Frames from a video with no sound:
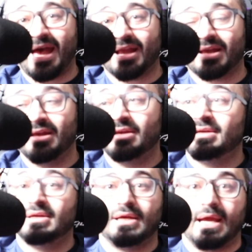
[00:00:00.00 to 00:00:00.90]
back,
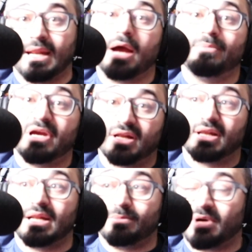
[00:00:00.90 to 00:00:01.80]
and I
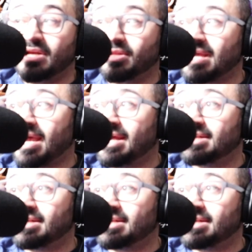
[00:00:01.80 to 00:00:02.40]
made a lot of money on